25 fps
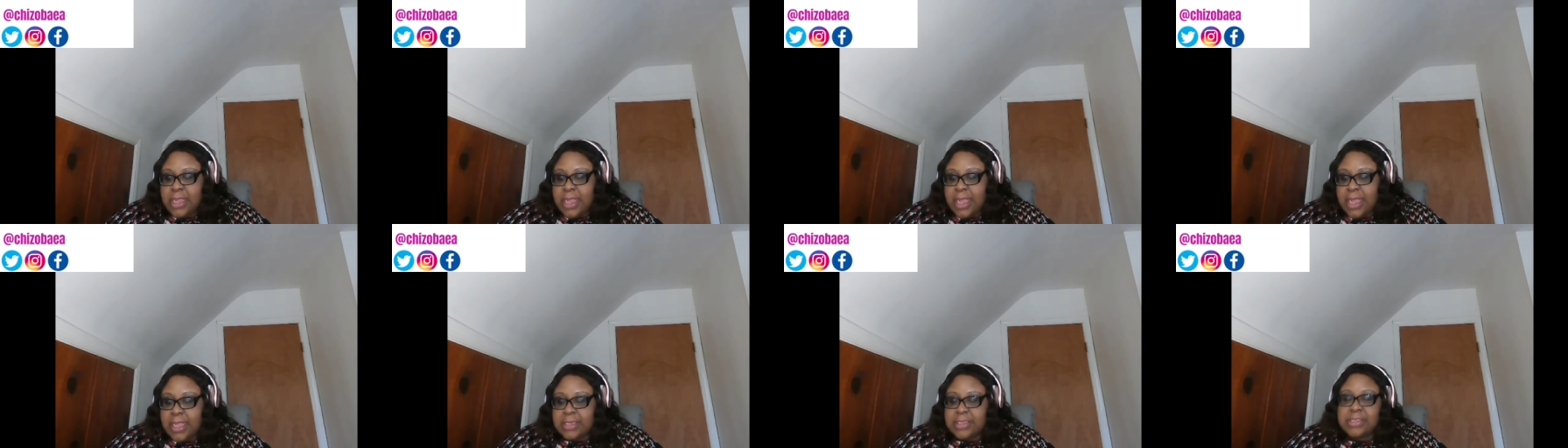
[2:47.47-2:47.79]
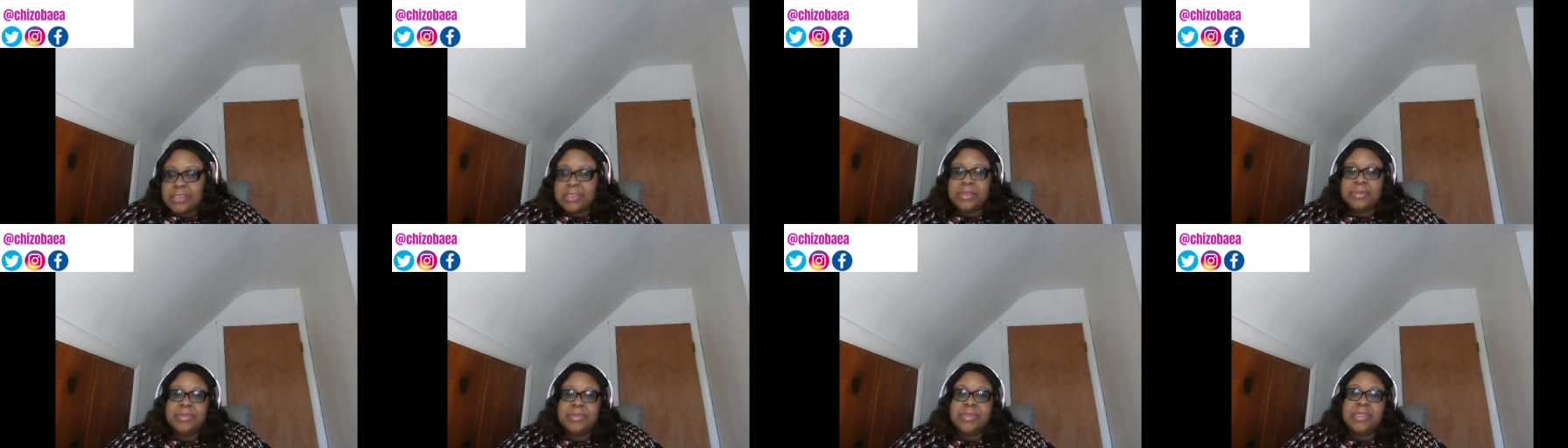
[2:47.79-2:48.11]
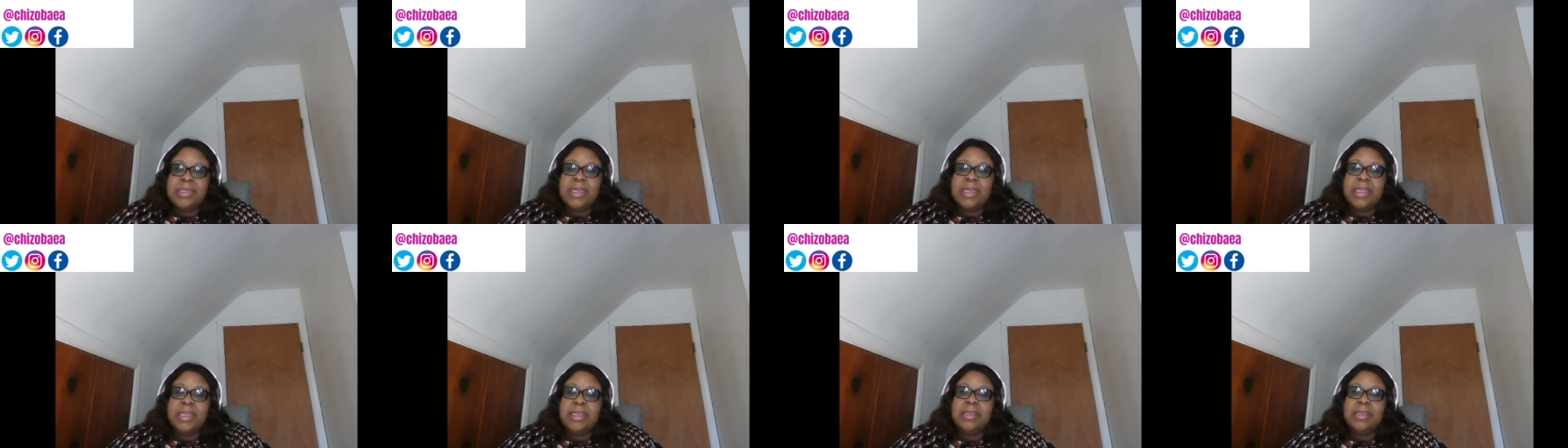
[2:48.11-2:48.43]
and
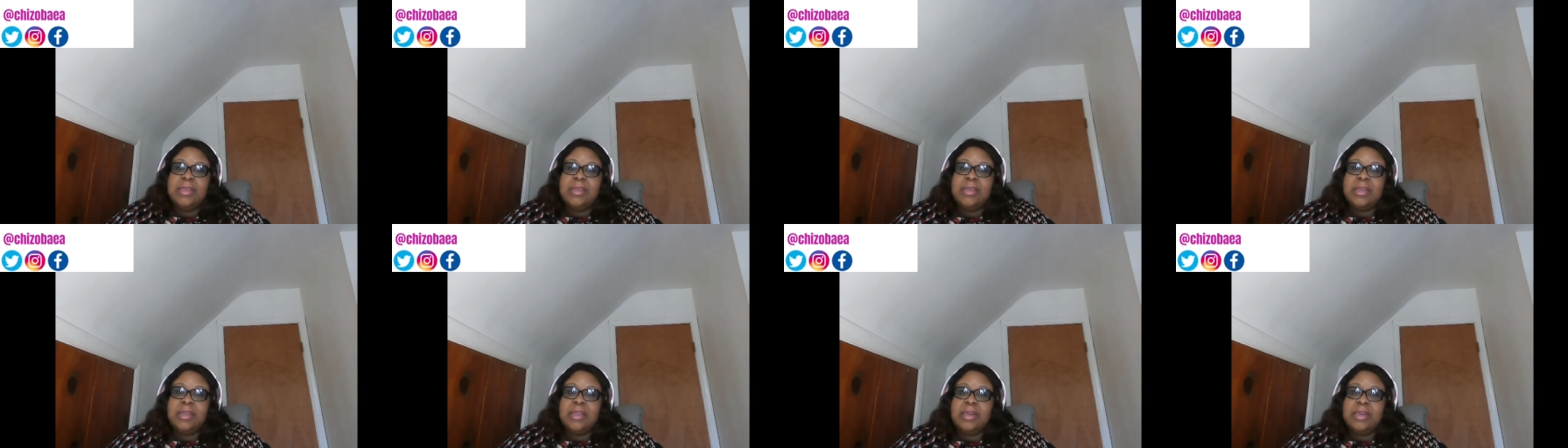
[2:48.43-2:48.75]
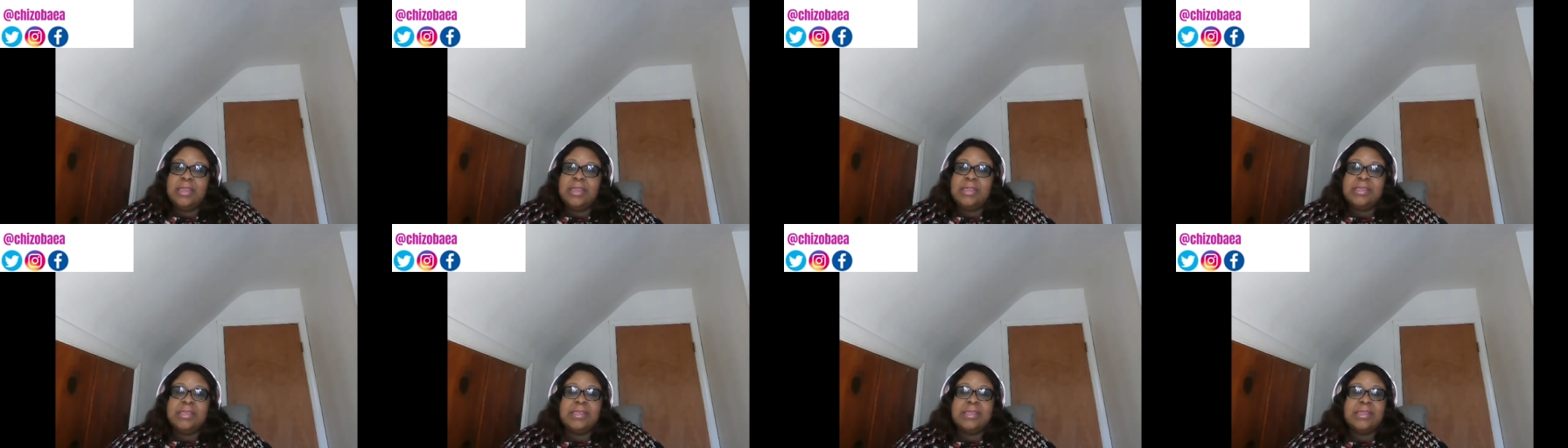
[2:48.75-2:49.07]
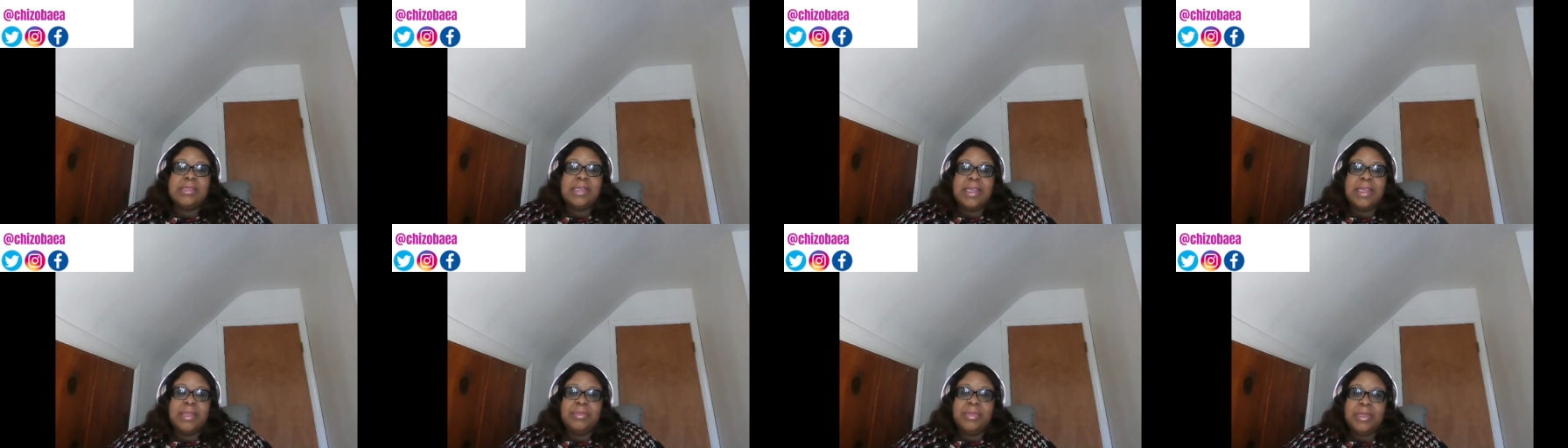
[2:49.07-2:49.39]
something like an
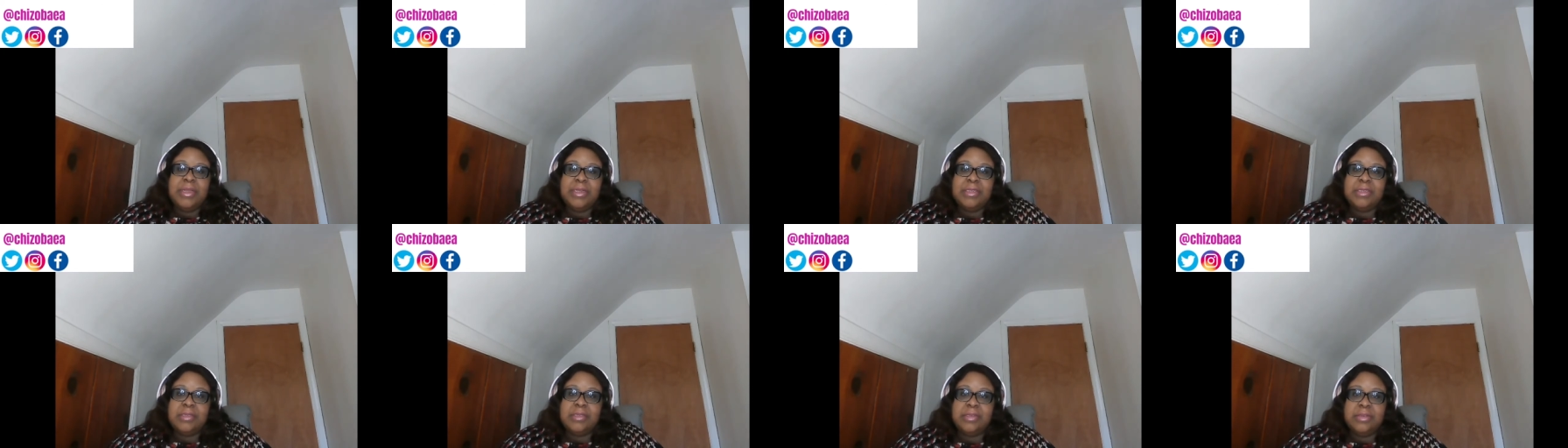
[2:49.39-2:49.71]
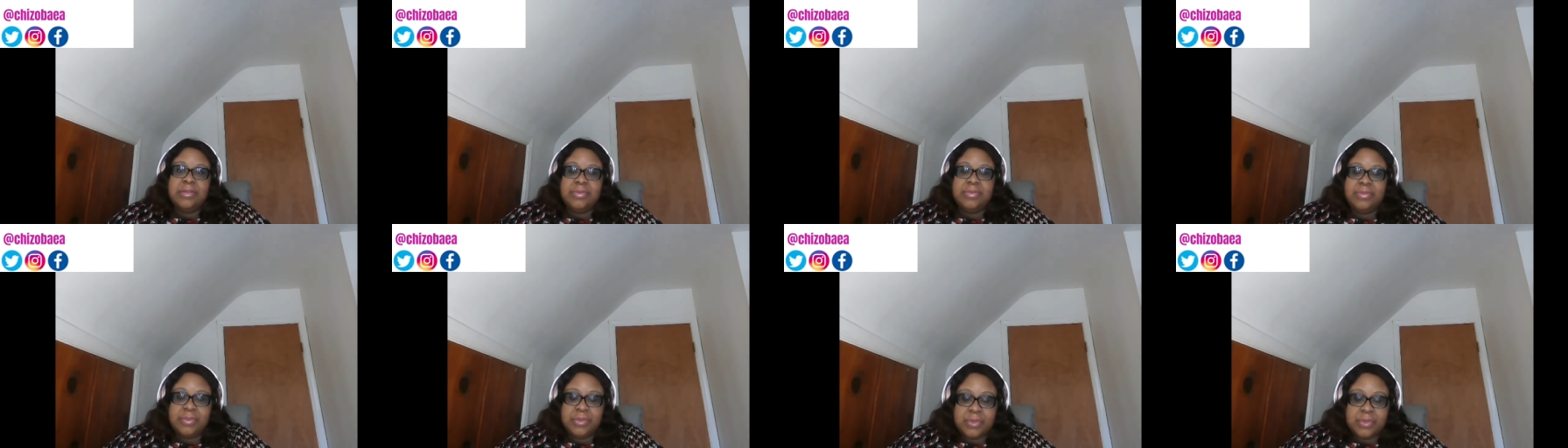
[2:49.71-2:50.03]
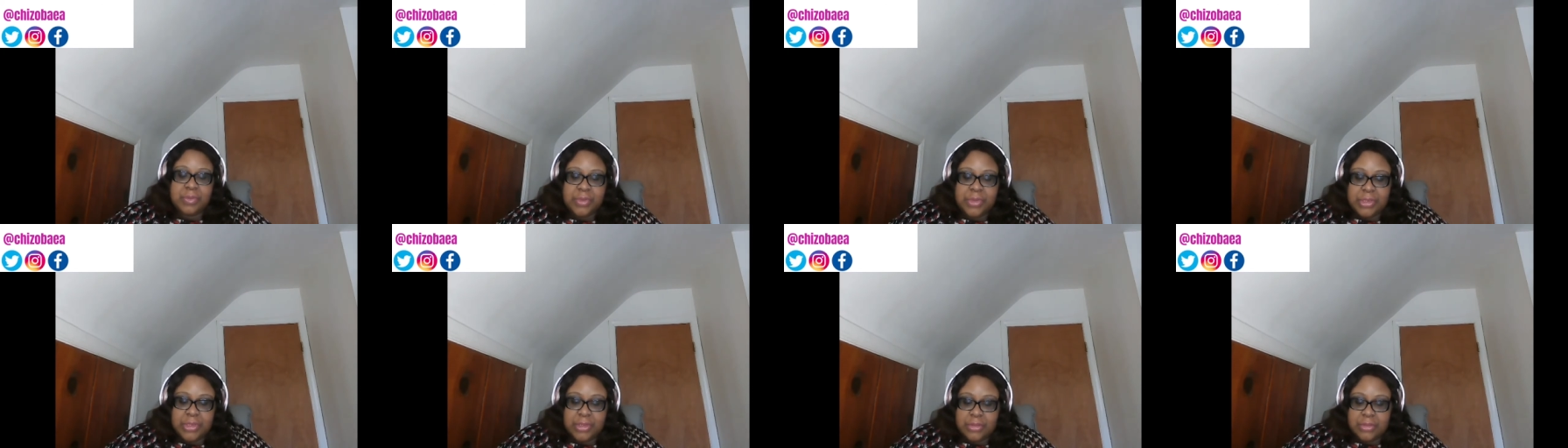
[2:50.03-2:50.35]
assignment, if you
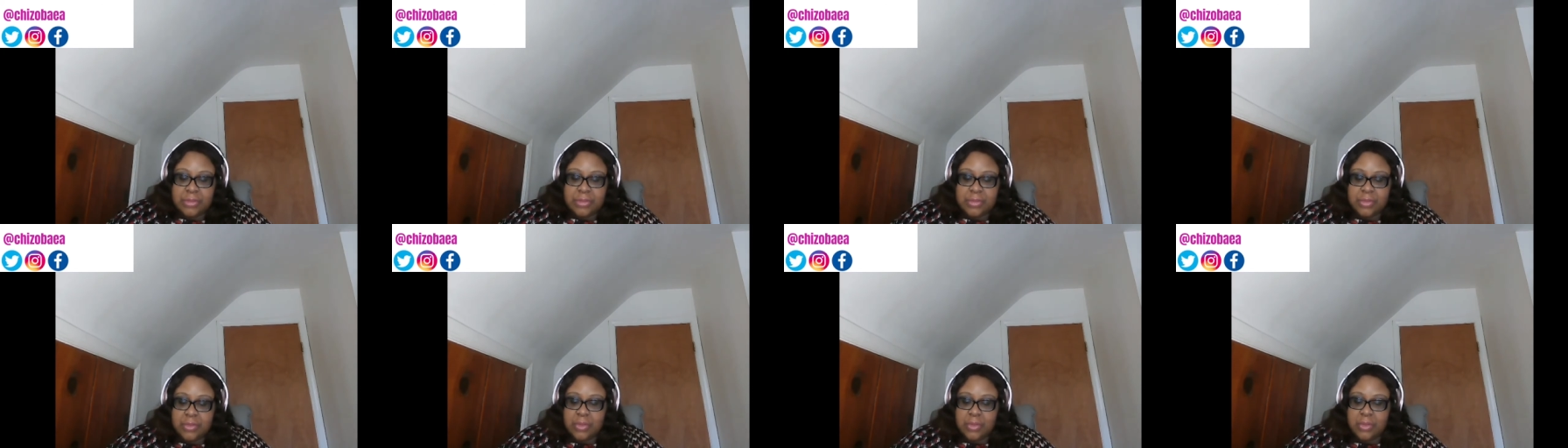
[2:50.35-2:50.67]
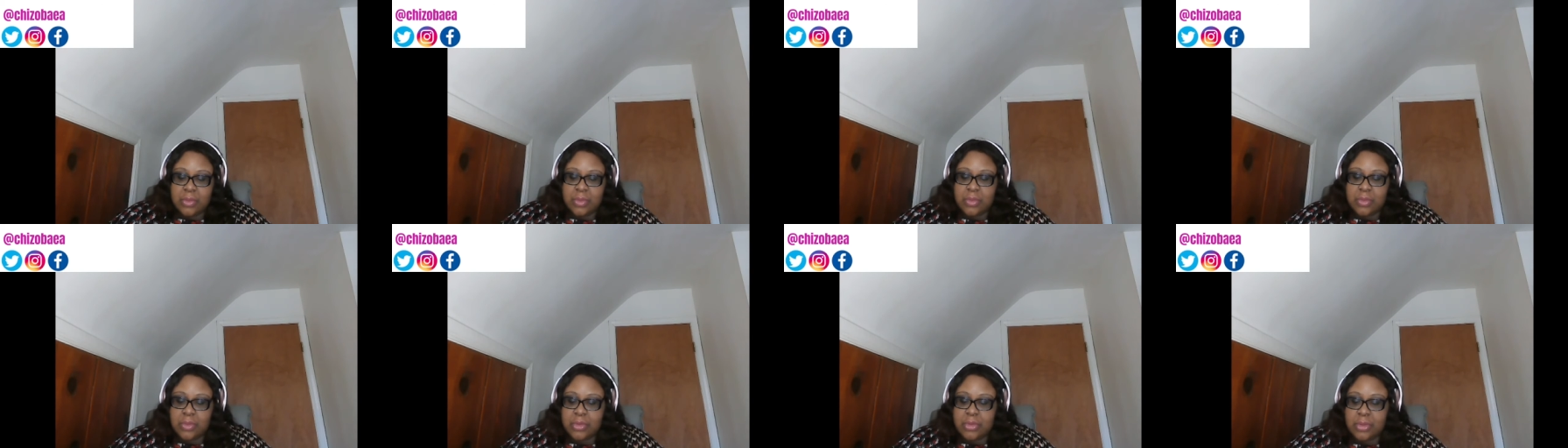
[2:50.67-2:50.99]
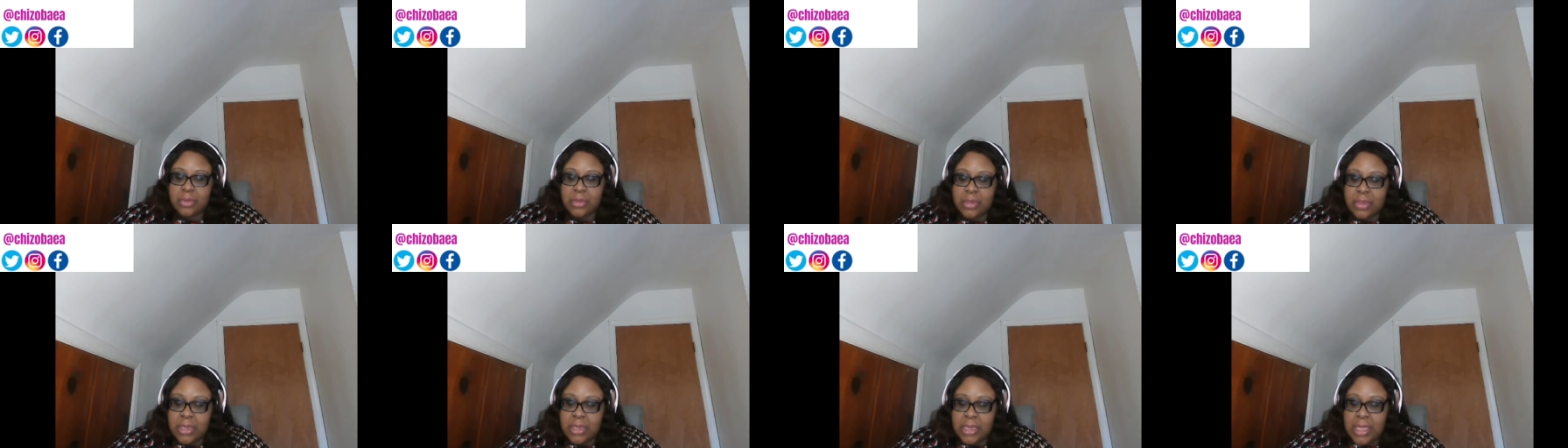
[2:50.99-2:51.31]
will,
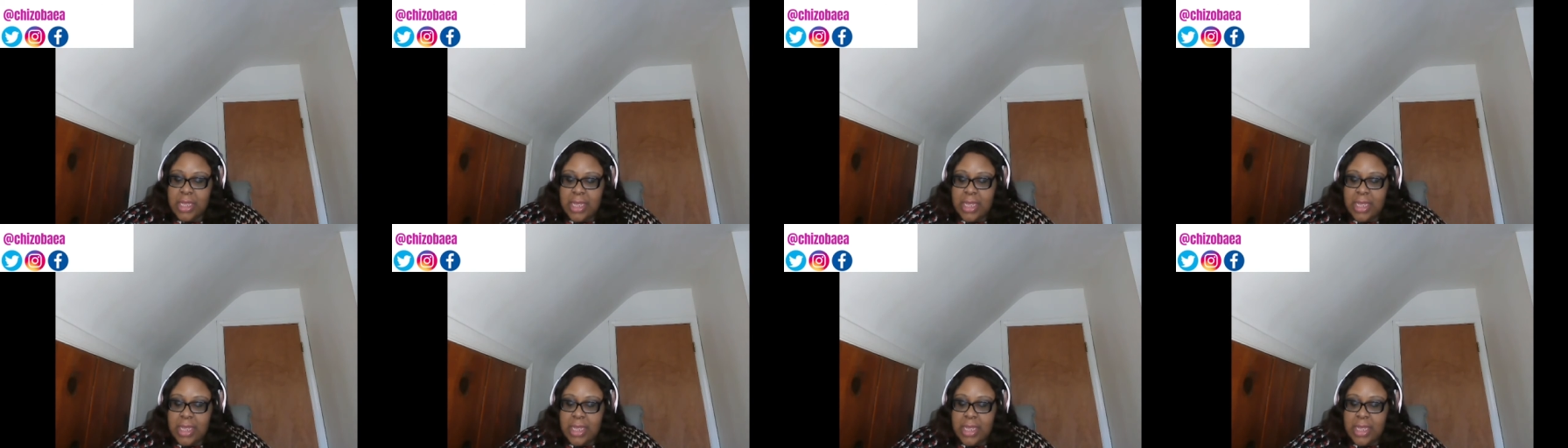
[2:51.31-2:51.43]
or